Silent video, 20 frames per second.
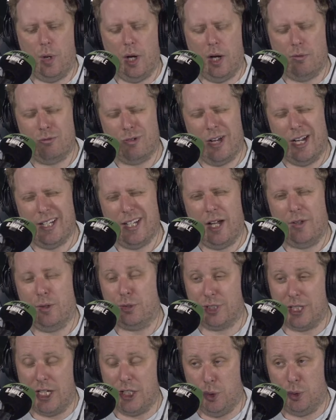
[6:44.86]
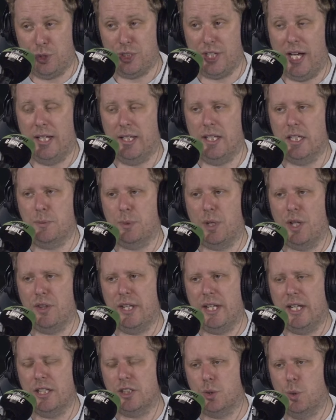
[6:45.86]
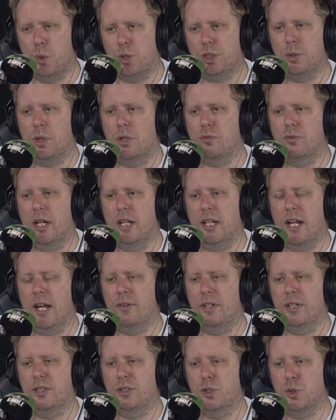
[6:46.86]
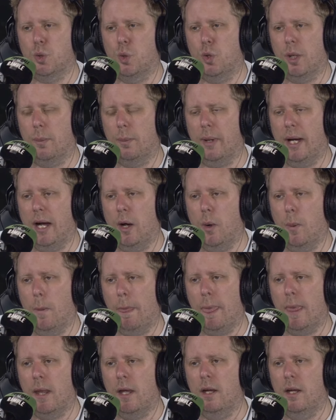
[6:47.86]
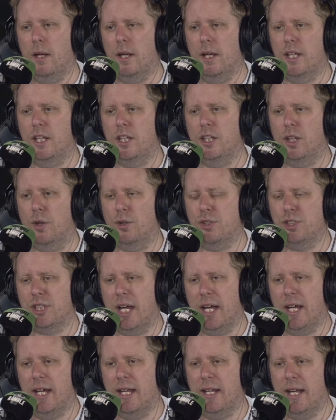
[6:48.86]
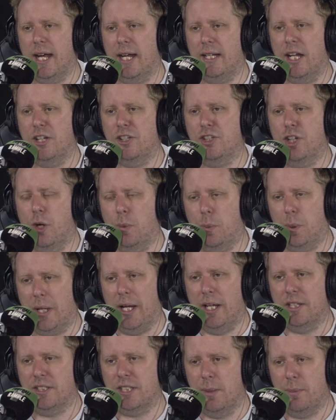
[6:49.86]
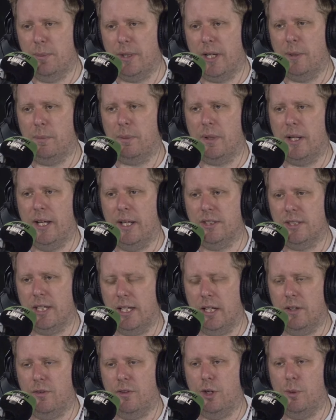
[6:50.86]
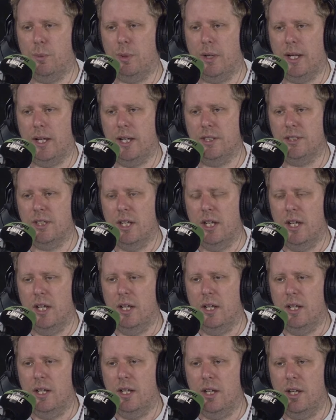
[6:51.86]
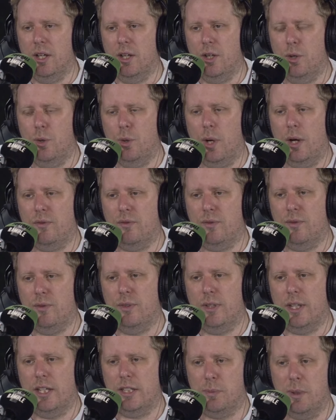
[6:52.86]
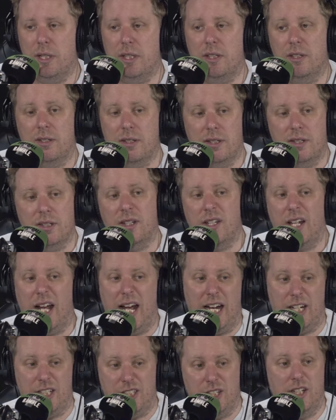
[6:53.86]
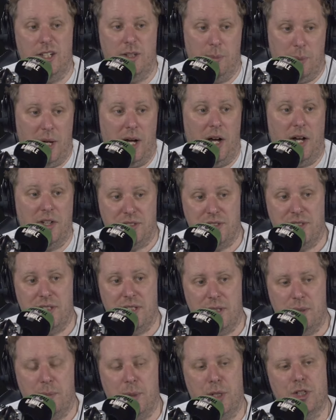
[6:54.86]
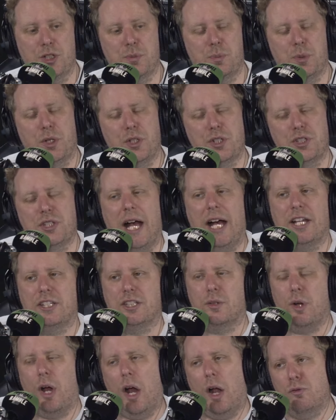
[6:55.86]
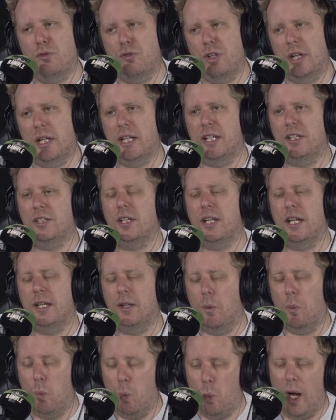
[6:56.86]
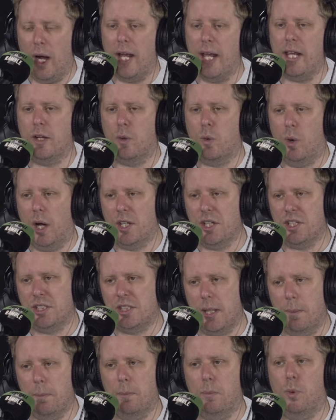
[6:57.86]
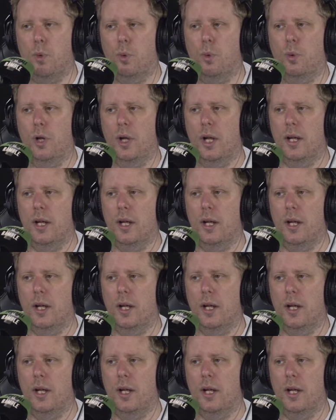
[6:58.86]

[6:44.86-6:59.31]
a red. I'm not saying you're saying this, but I think it's also a red herring to talk about, you know, say NHL players, NBA players, NFL players who have there's been action in the past because because that's a, a really in a way quite a simple